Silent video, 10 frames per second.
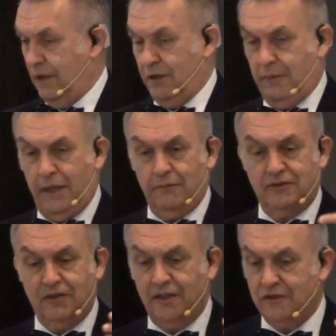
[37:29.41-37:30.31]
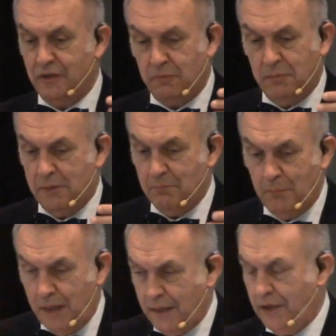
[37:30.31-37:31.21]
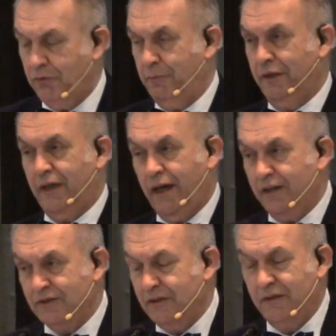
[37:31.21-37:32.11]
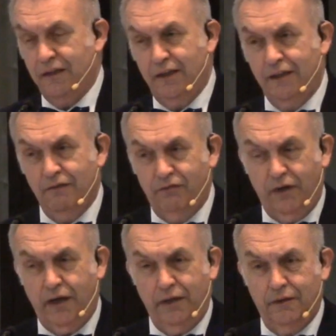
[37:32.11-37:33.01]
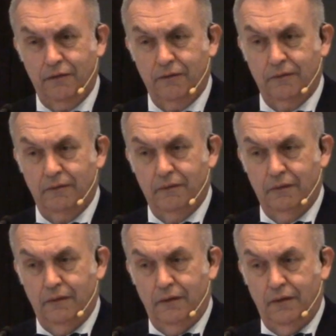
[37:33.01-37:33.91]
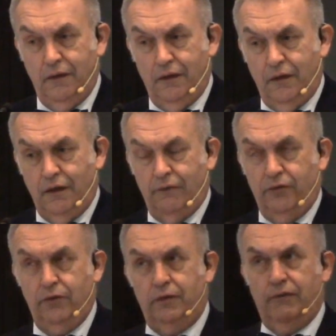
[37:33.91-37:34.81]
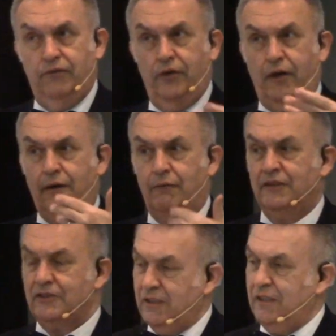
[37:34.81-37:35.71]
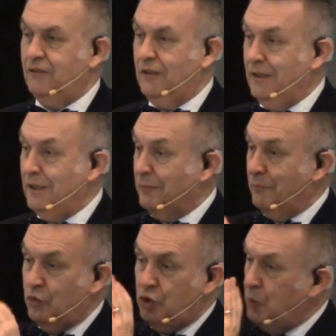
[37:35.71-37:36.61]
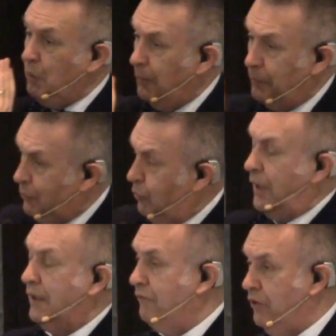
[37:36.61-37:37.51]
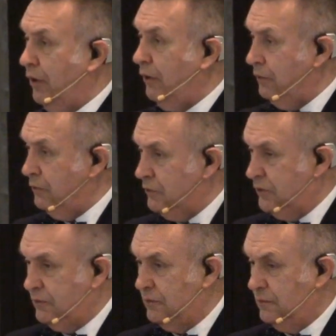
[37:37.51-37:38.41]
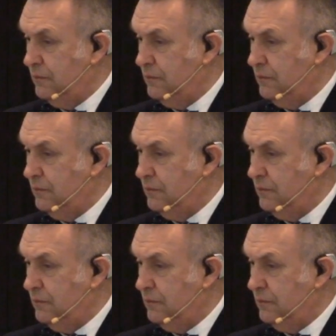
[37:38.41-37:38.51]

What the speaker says: The Bible says there will be many who will be cast into the lake of fire. If you have not received him, you will be one of those.